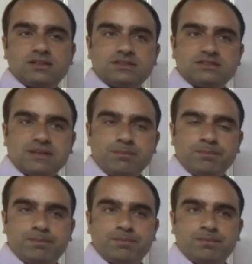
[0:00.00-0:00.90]

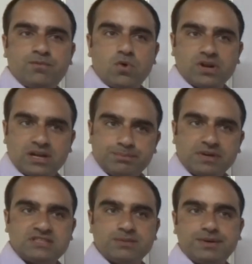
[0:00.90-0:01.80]
some foreign
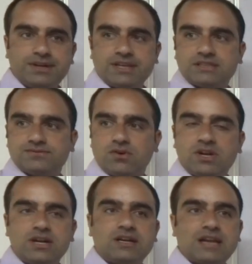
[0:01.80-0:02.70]
principalities,
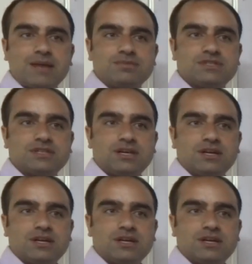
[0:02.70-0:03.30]
foreign tribes